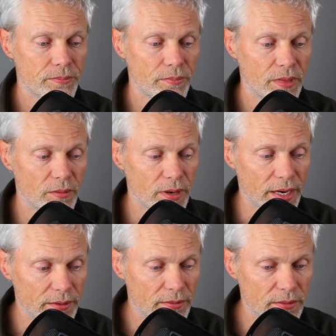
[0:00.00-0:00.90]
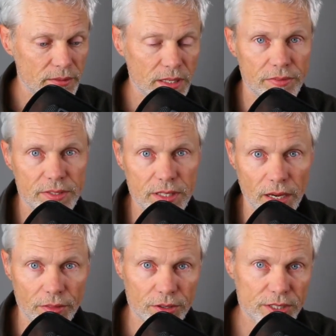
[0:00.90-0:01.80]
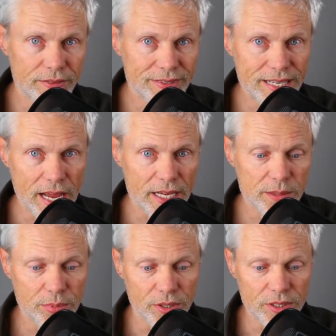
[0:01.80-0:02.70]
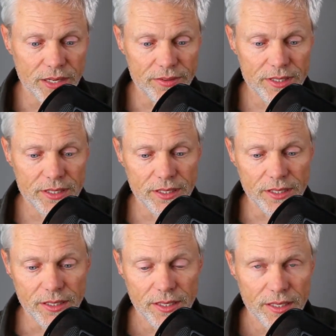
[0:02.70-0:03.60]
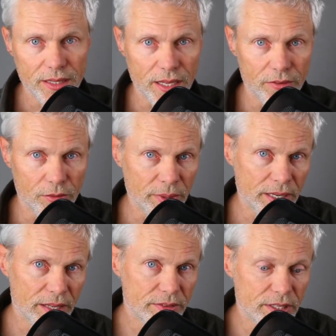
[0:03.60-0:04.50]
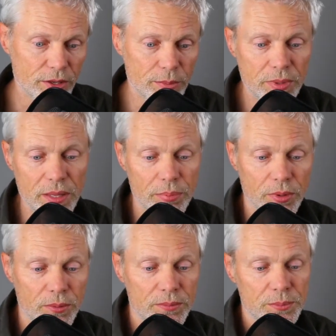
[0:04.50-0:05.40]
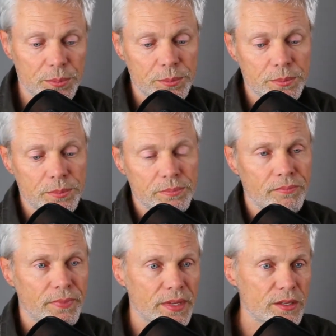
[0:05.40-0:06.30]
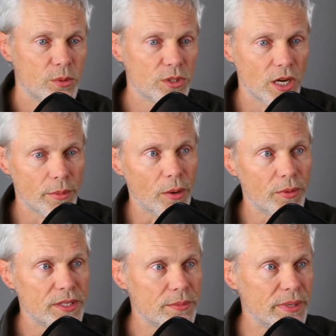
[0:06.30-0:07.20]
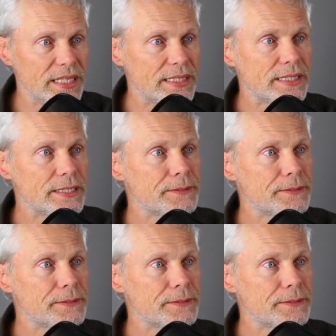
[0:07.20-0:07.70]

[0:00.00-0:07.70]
Right? Give it to others, give it to experts, give it to the government, give it to other people. So we'll talk about what this means.